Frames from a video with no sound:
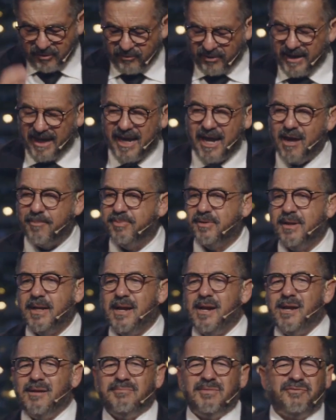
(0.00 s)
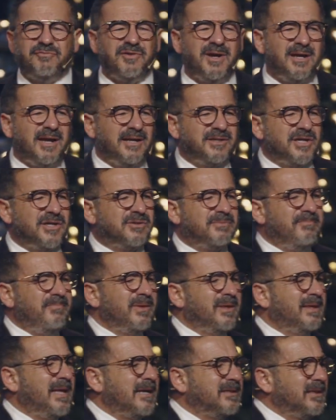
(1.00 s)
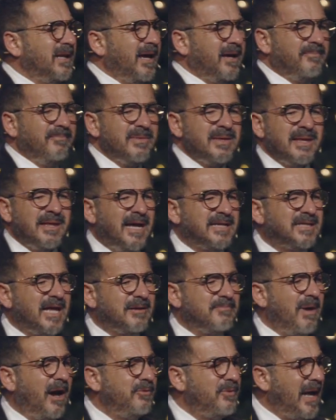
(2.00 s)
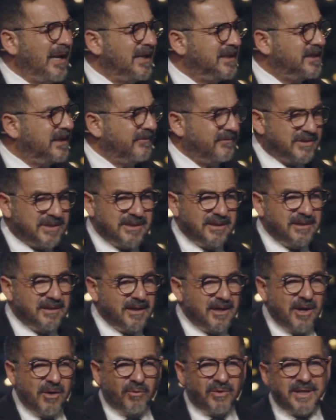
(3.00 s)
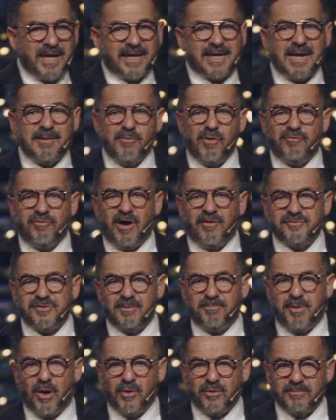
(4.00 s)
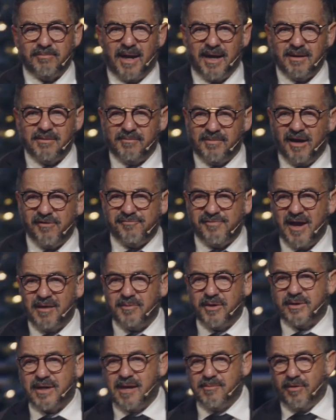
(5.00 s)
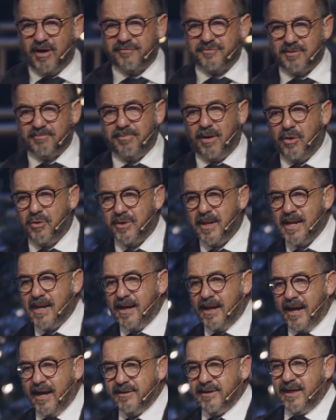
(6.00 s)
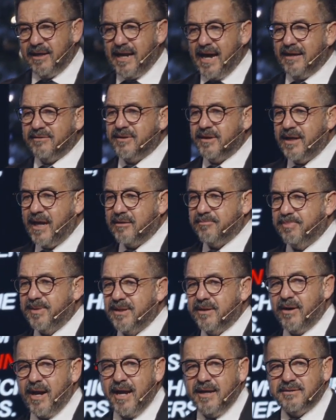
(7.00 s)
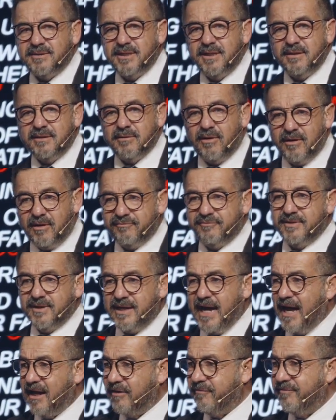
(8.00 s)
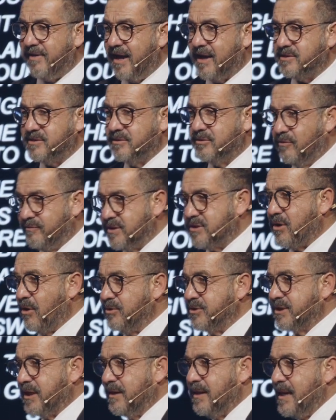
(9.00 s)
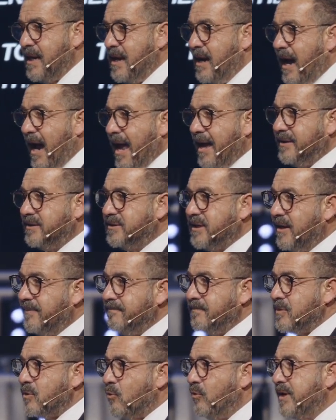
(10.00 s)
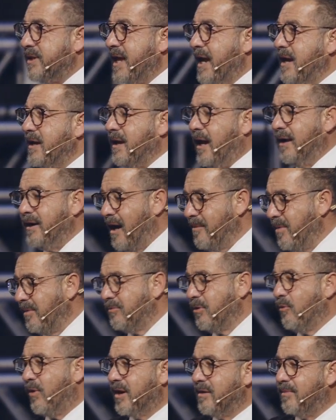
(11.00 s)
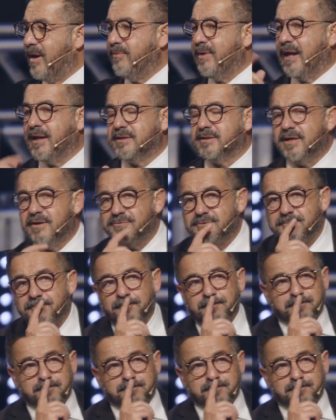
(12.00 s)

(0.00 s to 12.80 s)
were to happen. My friend, that's like my relatives. When they came off the boat, my family came off the boat and they landed at Pier 18 off in Halifax, Nova Scotia. And I remember one of my relatives,